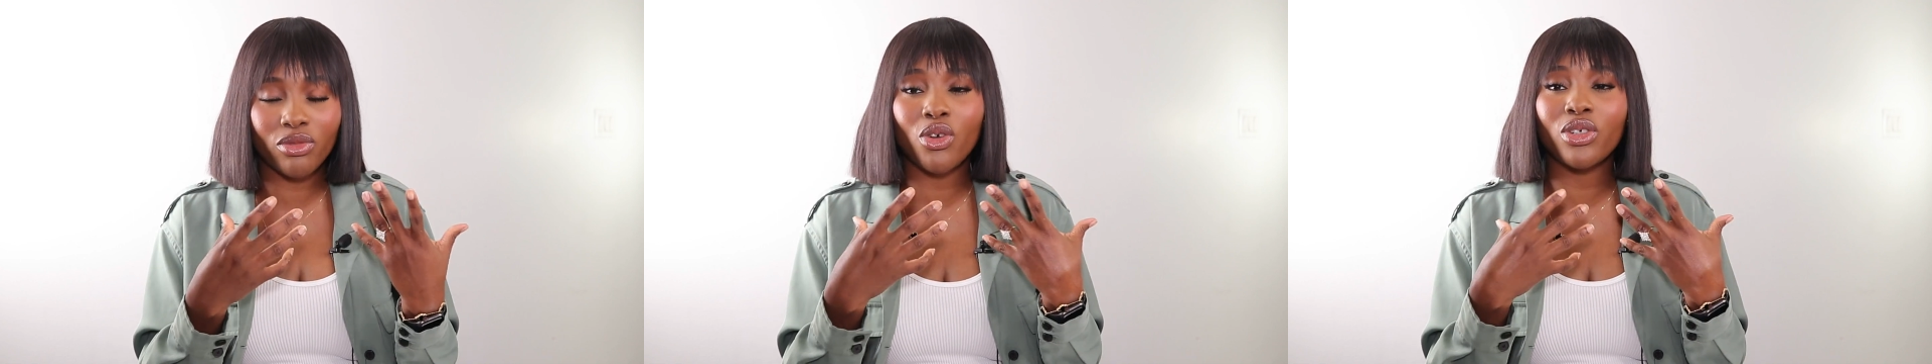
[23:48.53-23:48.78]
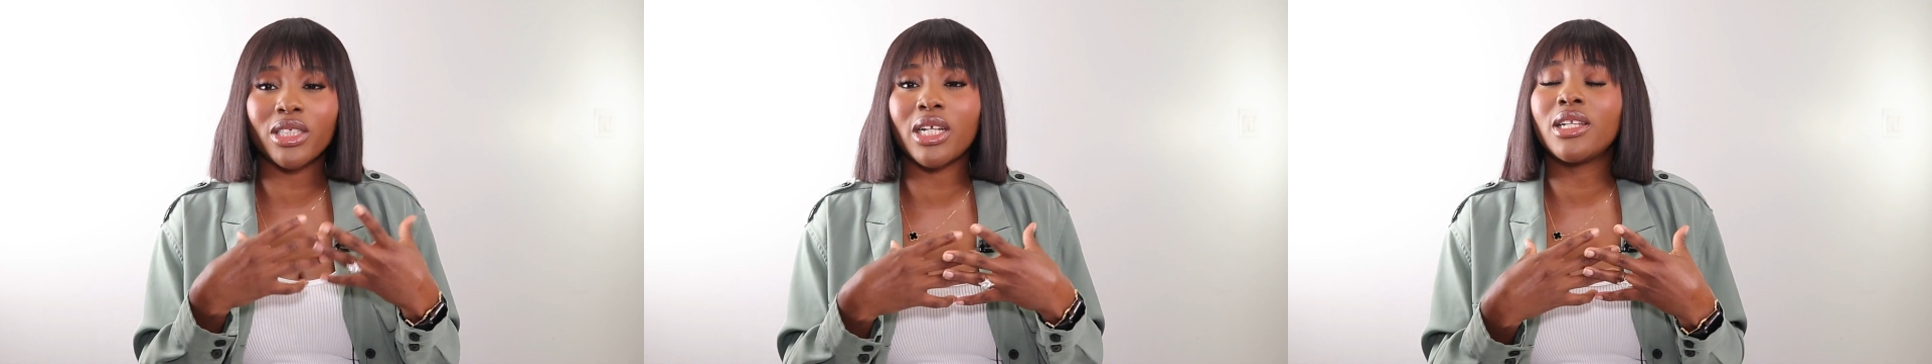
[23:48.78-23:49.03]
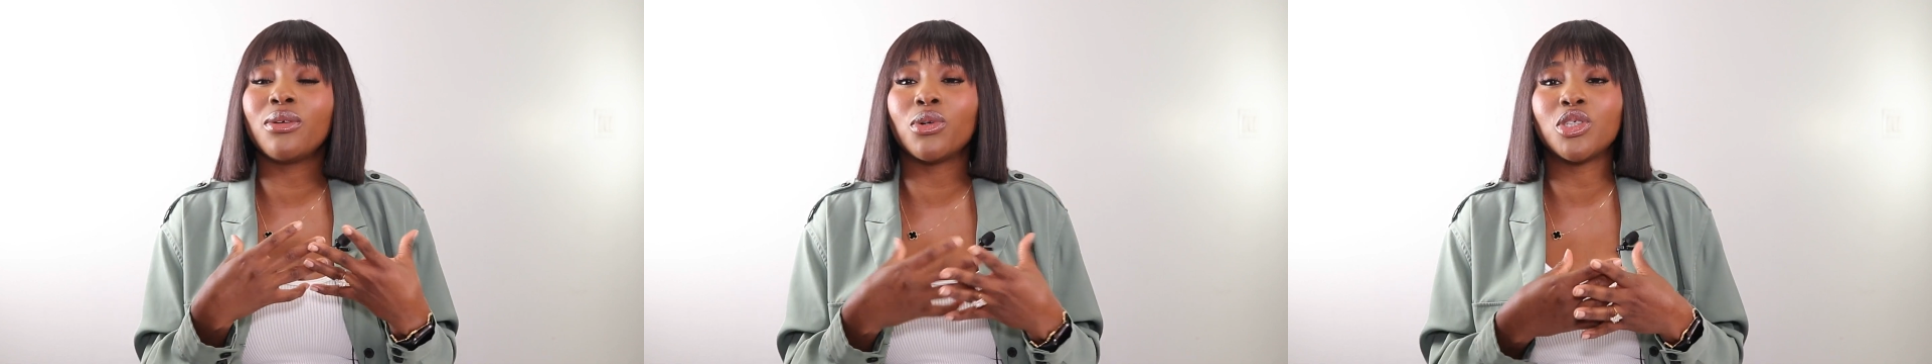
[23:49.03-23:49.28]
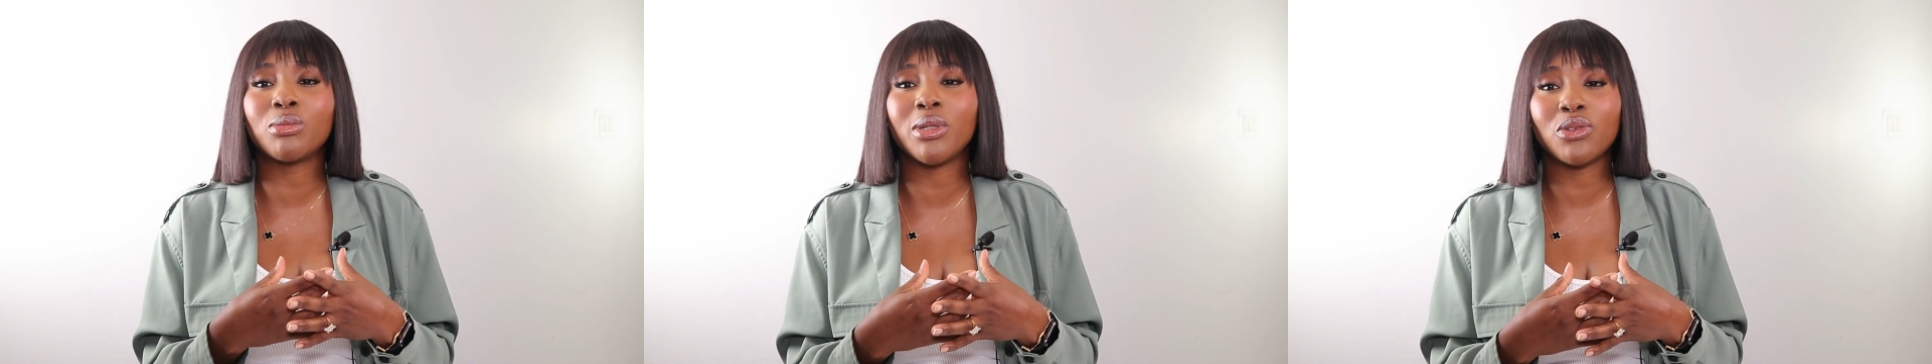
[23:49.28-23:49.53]
constantly
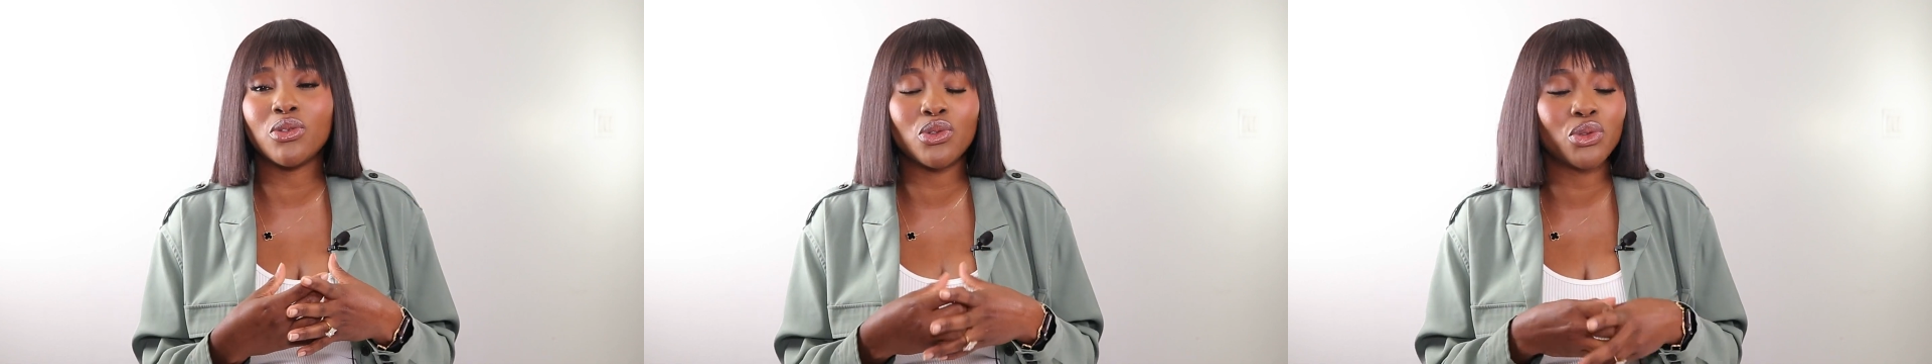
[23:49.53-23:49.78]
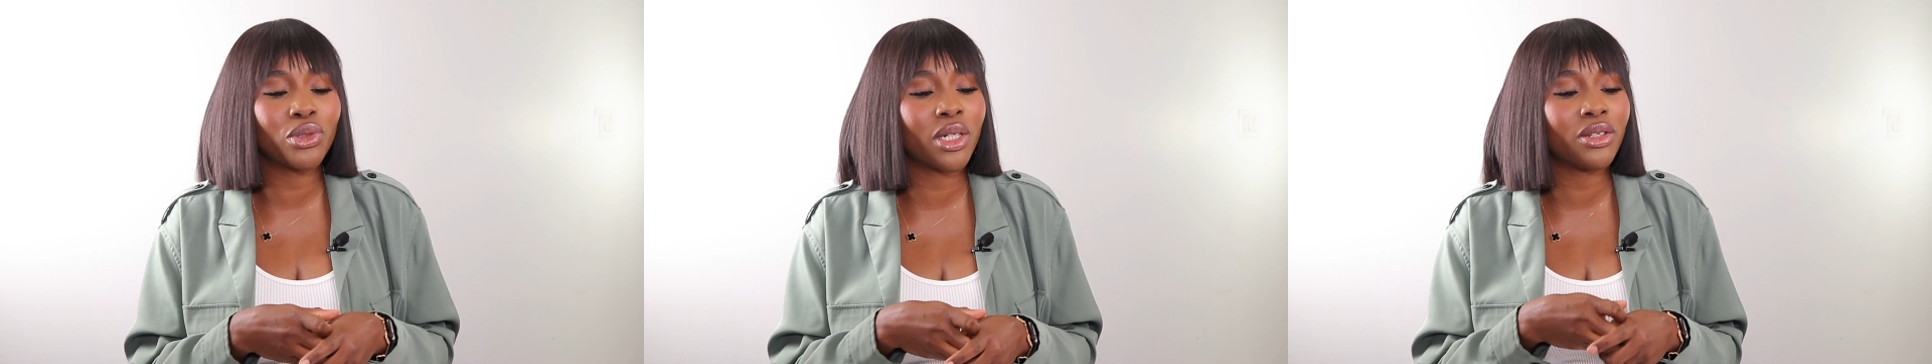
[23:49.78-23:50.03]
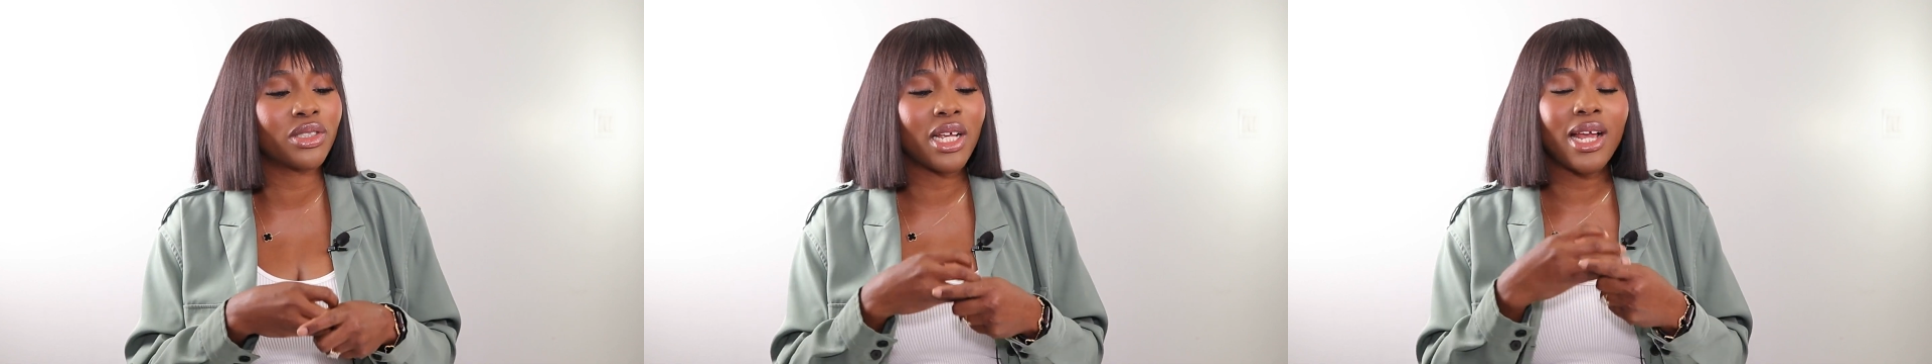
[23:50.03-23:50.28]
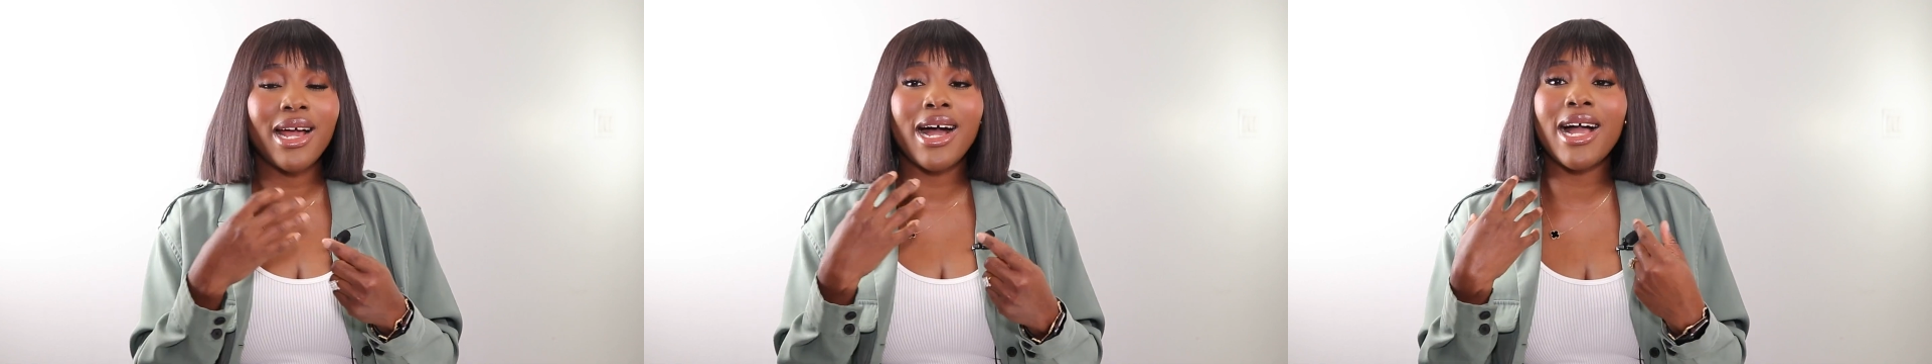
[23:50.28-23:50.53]
watch my tutorials.
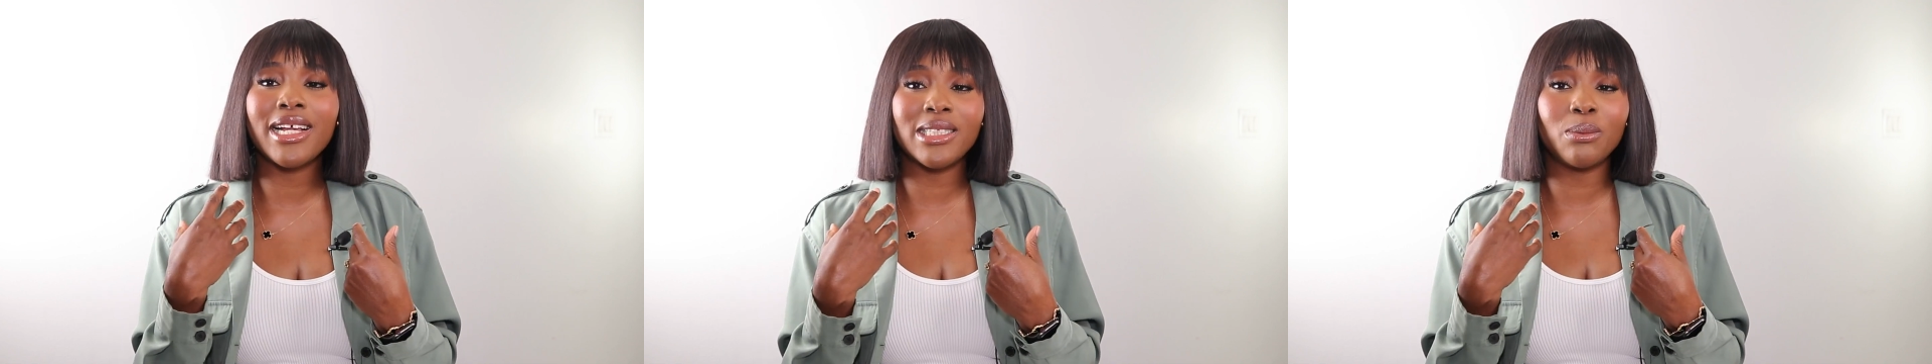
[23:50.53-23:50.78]
I